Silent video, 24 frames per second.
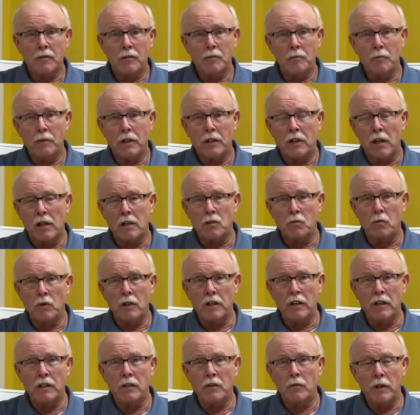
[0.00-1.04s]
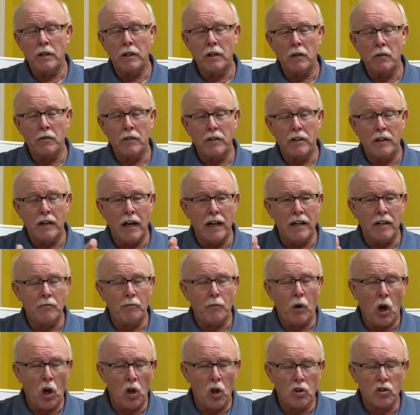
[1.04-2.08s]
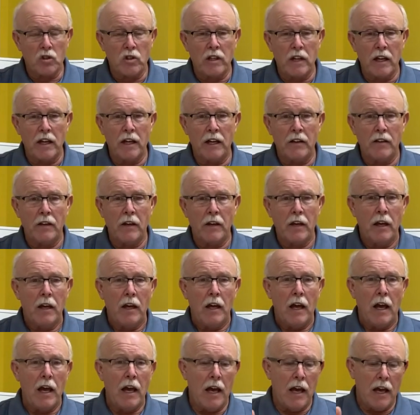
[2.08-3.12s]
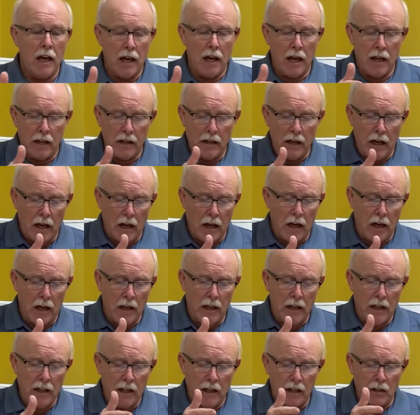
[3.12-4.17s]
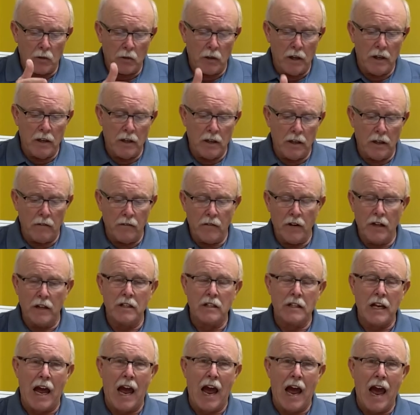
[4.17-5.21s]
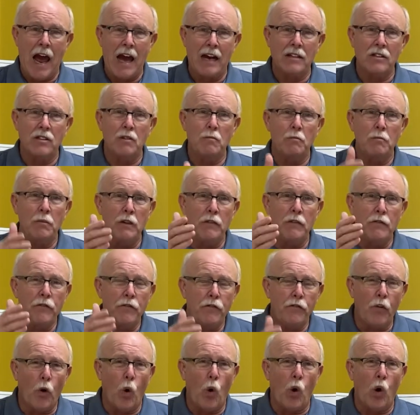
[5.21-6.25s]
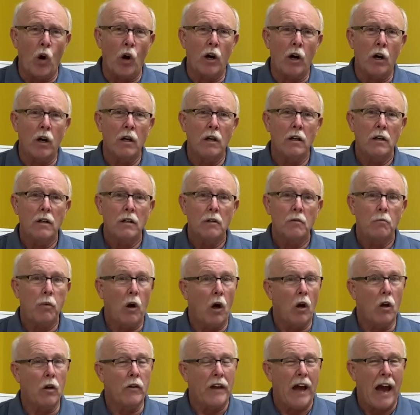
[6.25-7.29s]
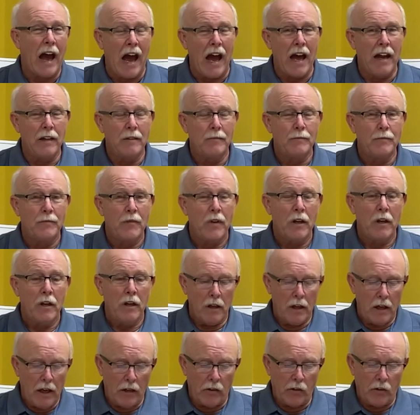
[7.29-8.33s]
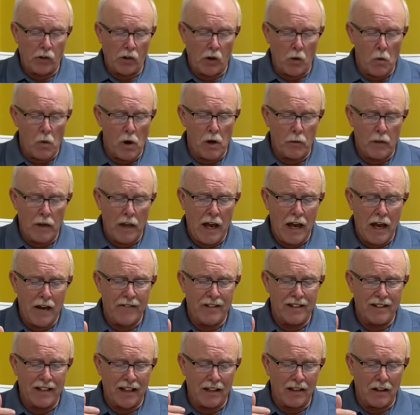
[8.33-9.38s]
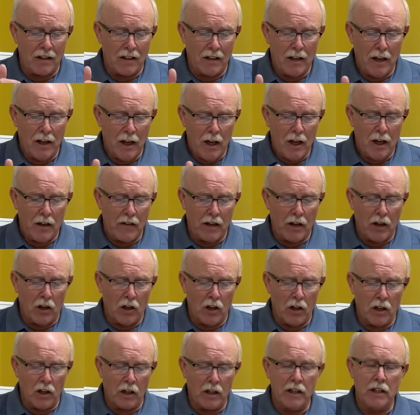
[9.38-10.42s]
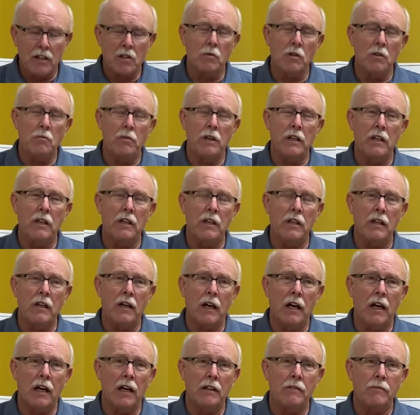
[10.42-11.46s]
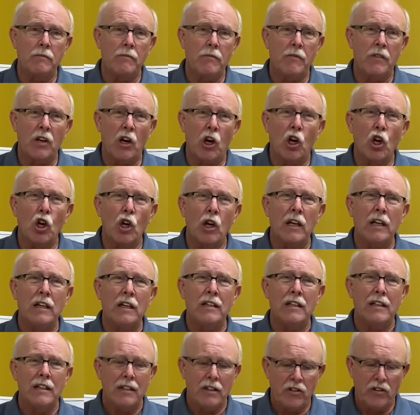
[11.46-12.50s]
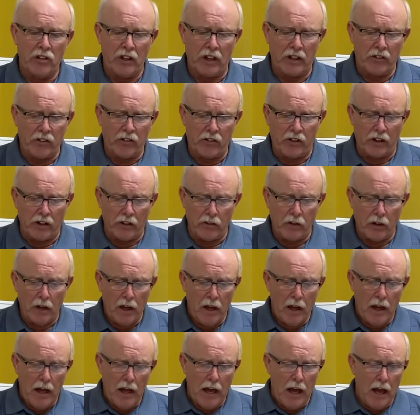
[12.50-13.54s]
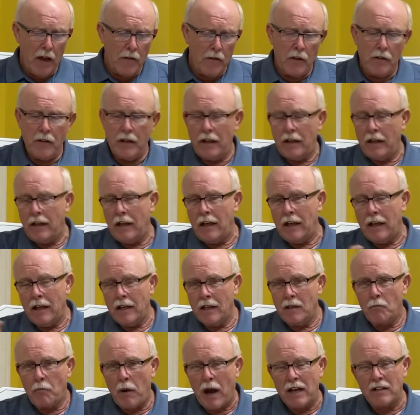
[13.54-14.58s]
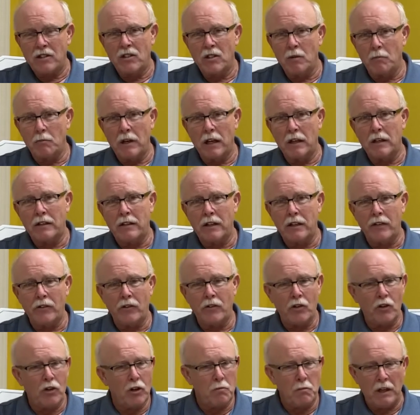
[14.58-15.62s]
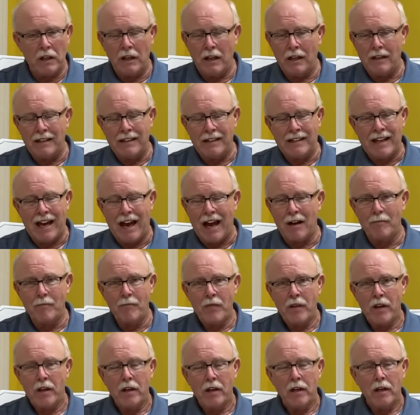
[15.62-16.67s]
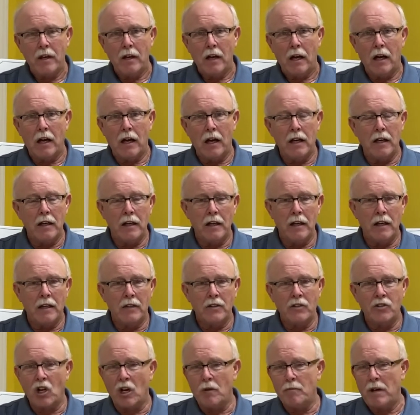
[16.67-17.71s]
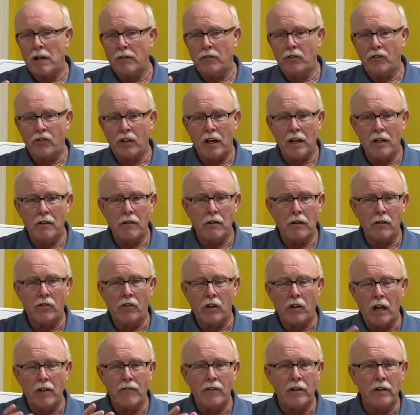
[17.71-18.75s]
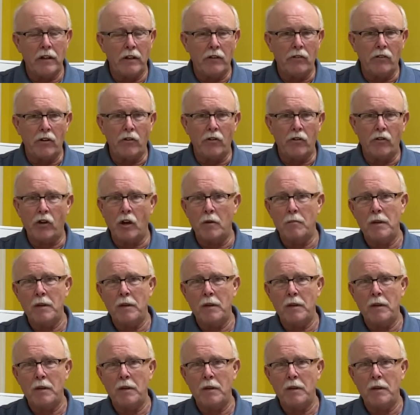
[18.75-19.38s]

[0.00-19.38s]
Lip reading: because we know the date of Paul's death, and he has written and finished Acts before Paul died. And so what we have is that the earliest would be the early 60s. And then the end possibilities could be any time. Some have said the 70s, and some